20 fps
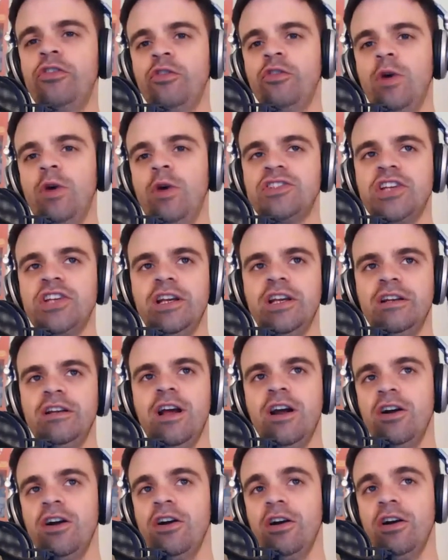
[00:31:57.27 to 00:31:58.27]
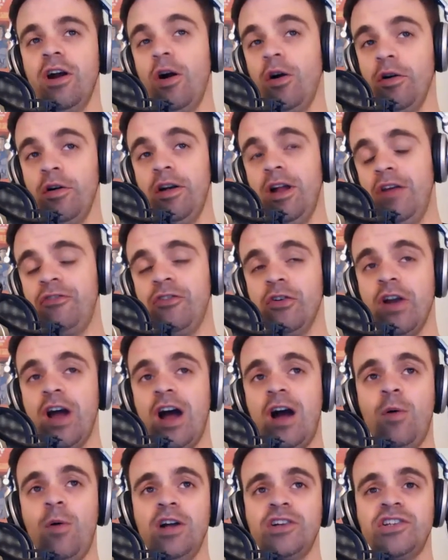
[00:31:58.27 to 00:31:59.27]
watching, or if you're
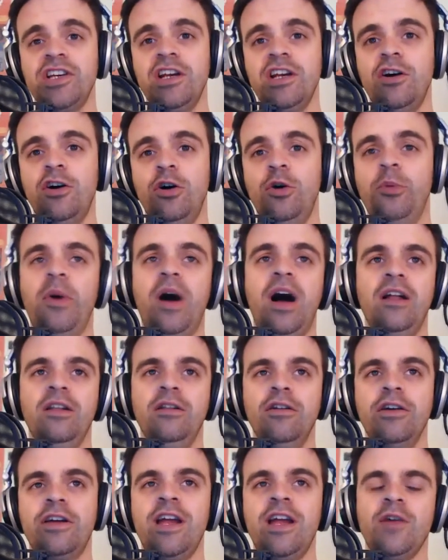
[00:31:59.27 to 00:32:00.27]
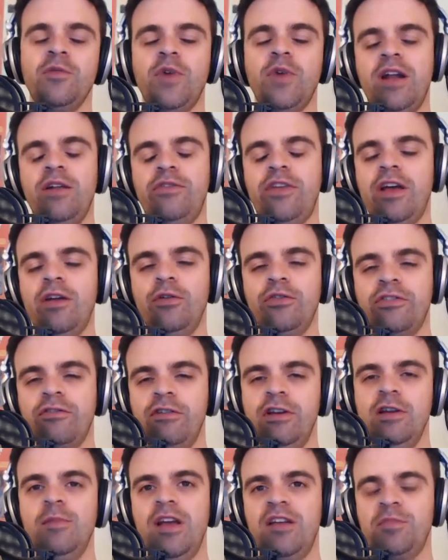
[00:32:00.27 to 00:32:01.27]
not watching at home, looking at Radosato's
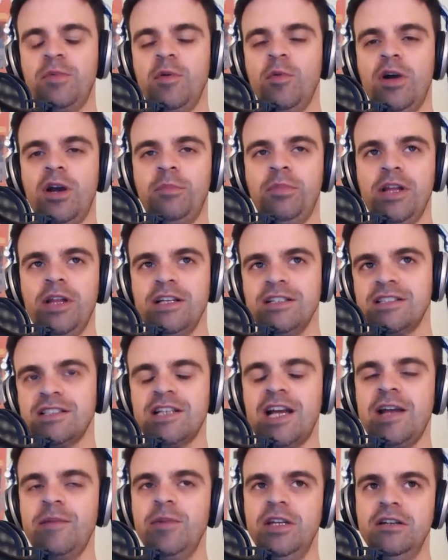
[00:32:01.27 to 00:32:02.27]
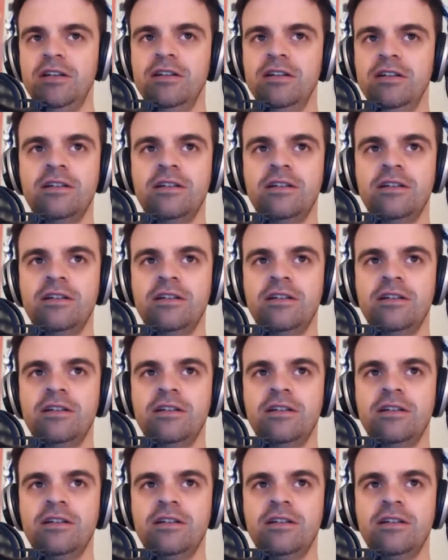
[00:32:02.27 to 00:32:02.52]
screen makes me want to play Simon.